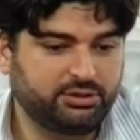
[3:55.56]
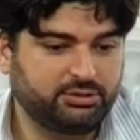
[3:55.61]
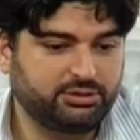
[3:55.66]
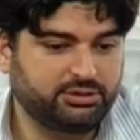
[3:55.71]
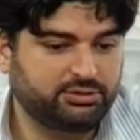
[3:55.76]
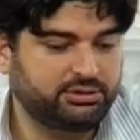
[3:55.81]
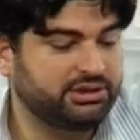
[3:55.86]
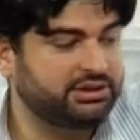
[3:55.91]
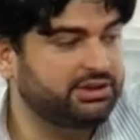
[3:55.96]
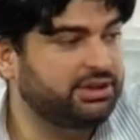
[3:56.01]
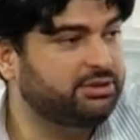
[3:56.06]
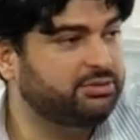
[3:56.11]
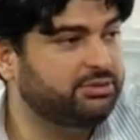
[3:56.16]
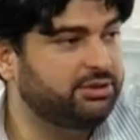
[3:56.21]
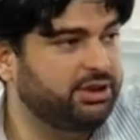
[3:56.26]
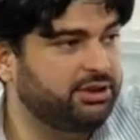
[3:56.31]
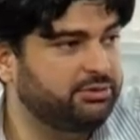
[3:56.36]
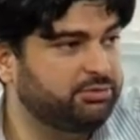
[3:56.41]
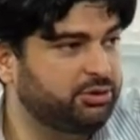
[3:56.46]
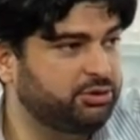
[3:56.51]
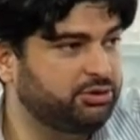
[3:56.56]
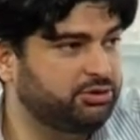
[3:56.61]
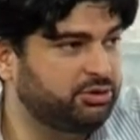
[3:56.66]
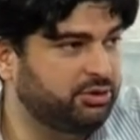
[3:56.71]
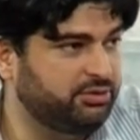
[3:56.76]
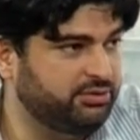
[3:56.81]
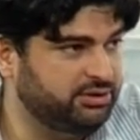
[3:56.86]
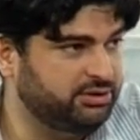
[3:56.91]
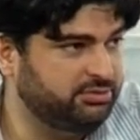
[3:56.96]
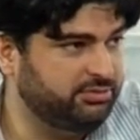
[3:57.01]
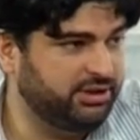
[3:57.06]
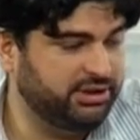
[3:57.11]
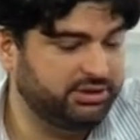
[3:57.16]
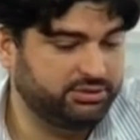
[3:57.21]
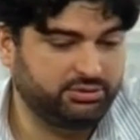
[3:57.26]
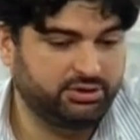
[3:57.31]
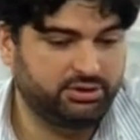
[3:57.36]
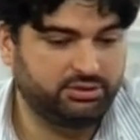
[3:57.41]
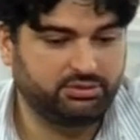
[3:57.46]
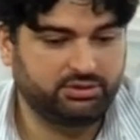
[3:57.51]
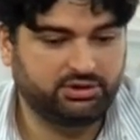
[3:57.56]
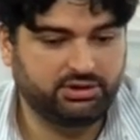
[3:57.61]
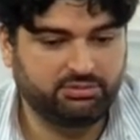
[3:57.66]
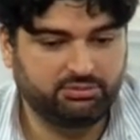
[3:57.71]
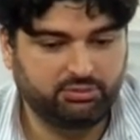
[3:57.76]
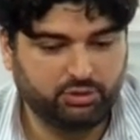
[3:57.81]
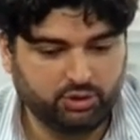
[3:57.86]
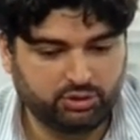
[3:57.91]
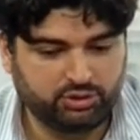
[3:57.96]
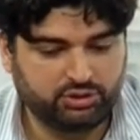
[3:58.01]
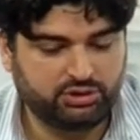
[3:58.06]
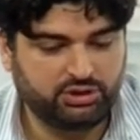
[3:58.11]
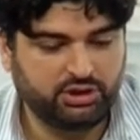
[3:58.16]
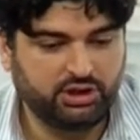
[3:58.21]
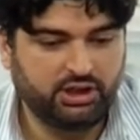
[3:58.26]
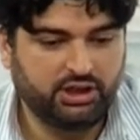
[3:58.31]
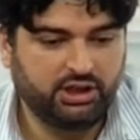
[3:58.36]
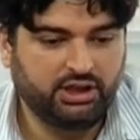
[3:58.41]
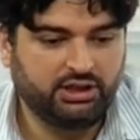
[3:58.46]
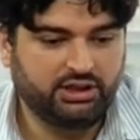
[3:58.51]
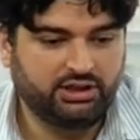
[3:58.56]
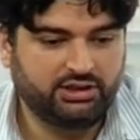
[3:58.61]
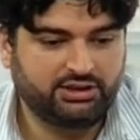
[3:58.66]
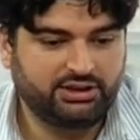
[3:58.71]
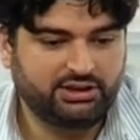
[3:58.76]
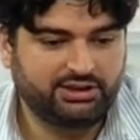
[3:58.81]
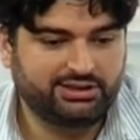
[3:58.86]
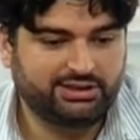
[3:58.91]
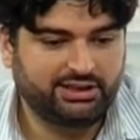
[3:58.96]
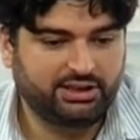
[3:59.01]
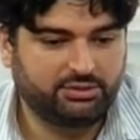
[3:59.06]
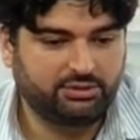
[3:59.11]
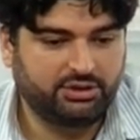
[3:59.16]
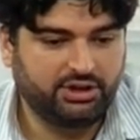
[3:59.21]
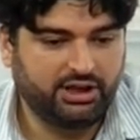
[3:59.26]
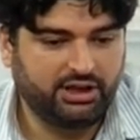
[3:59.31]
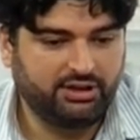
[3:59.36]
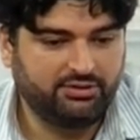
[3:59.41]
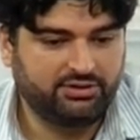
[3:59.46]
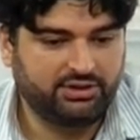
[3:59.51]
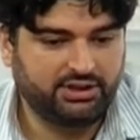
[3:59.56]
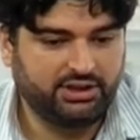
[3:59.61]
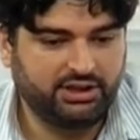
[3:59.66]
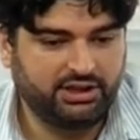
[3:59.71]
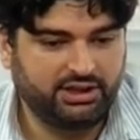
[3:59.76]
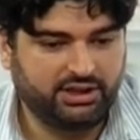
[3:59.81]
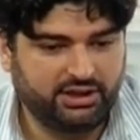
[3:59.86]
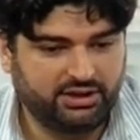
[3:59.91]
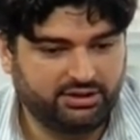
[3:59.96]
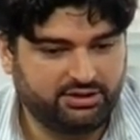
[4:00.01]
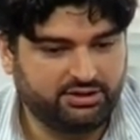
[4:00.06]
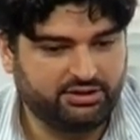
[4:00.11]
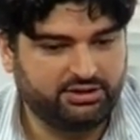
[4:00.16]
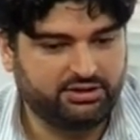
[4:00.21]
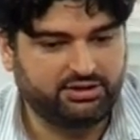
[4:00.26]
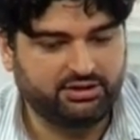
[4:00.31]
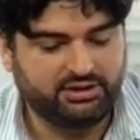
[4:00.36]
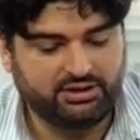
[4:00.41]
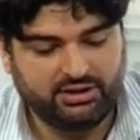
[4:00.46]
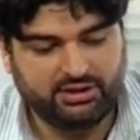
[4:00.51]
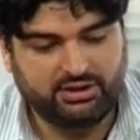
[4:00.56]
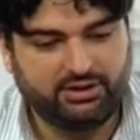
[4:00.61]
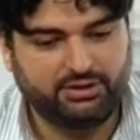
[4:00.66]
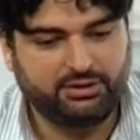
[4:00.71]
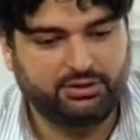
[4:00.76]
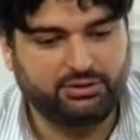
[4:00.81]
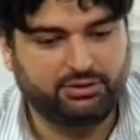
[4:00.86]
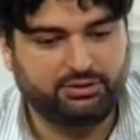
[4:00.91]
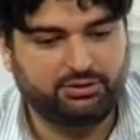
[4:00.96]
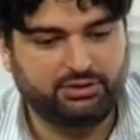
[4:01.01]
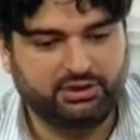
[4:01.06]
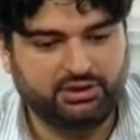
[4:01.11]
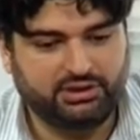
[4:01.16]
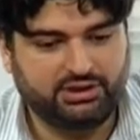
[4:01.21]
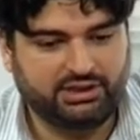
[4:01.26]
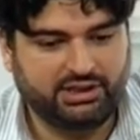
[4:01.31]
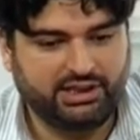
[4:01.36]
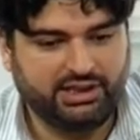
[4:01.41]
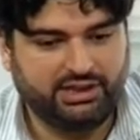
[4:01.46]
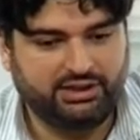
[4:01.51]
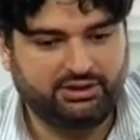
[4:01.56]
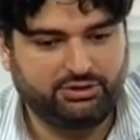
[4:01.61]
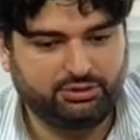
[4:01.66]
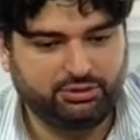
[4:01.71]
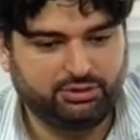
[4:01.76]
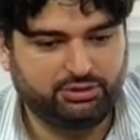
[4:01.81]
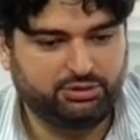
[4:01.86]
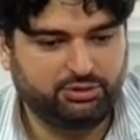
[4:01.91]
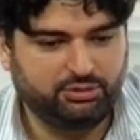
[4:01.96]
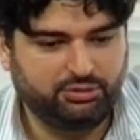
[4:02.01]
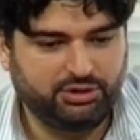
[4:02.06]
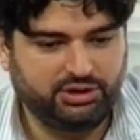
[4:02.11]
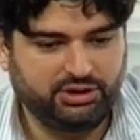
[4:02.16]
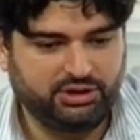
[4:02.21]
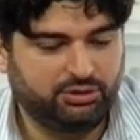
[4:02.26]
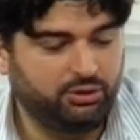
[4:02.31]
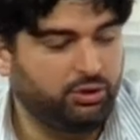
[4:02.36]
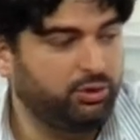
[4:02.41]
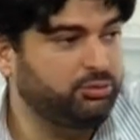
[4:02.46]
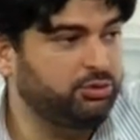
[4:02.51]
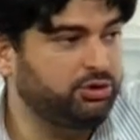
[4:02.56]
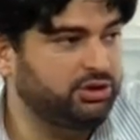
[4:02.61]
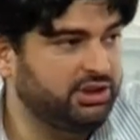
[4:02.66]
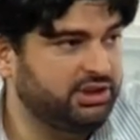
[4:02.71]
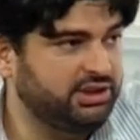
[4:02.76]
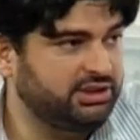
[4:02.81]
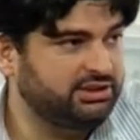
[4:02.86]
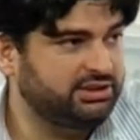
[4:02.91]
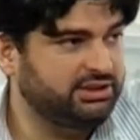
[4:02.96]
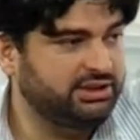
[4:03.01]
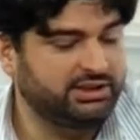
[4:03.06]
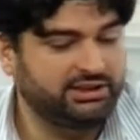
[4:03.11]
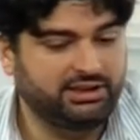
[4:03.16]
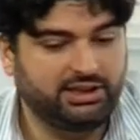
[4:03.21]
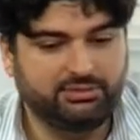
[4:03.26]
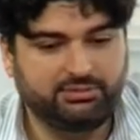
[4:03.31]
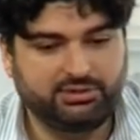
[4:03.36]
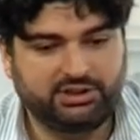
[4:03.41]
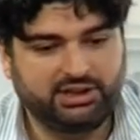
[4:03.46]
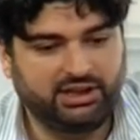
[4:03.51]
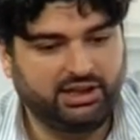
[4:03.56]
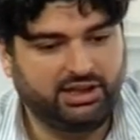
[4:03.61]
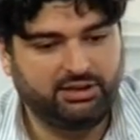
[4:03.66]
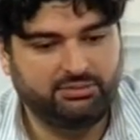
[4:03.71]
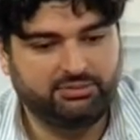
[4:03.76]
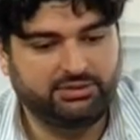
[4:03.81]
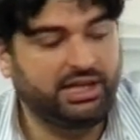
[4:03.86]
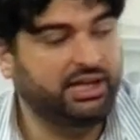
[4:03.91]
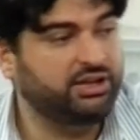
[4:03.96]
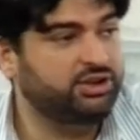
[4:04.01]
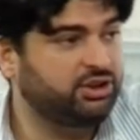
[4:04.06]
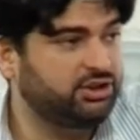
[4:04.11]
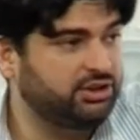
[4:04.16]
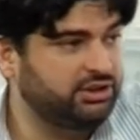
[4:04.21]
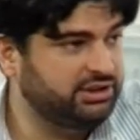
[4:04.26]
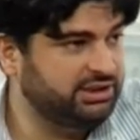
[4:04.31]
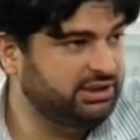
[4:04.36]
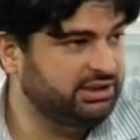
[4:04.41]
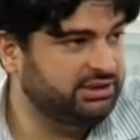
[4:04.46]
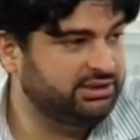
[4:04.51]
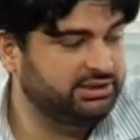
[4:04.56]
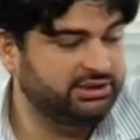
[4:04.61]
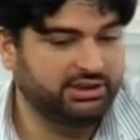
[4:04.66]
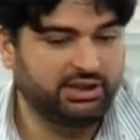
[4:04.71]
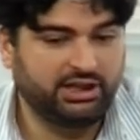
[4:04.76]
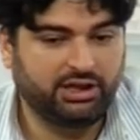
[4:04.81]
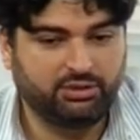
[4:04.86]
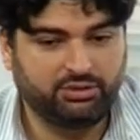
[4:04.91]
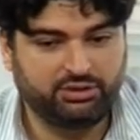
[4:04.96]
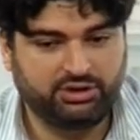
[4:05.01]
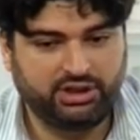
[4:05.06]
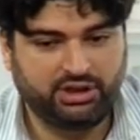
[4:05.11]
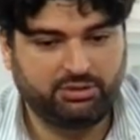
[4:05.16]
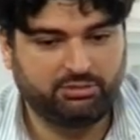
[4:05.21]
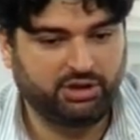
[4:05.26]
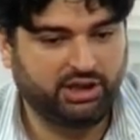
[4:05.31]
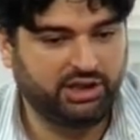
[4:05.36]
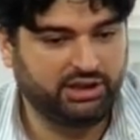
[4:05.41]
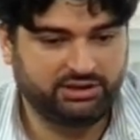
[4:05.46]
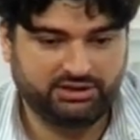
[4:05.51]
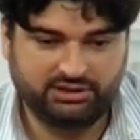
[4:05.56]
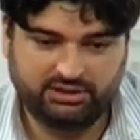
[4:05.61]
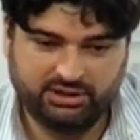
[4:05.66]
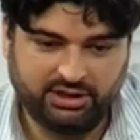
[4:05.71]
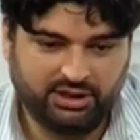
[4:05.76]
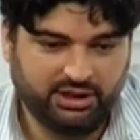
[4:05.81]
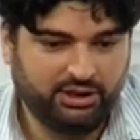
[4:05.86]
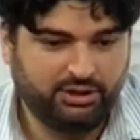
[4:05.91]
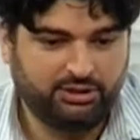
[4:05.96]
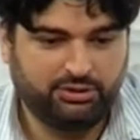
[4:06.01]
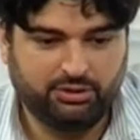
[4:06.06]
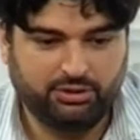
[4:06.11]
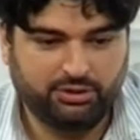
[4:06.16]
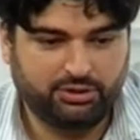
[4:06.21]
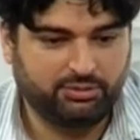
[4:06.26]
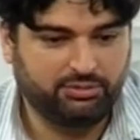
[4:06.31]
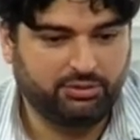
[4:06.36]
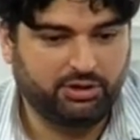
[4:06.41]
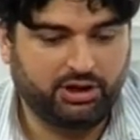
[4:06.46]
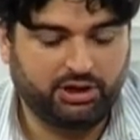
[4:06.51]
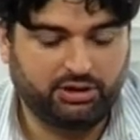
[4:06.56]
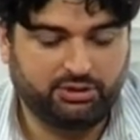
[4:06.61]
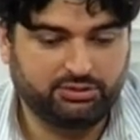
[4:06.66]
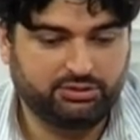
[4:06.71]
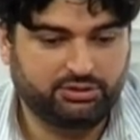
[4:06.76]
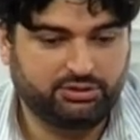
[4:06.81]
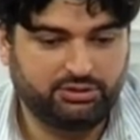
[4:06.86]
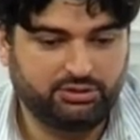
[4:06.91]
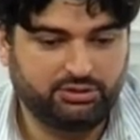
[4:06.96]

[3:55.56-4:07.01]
always work that way in post-Soviet space, where the most elites that we have, they are the, you know, they used to be communists, then they became nationalists, now they might talk about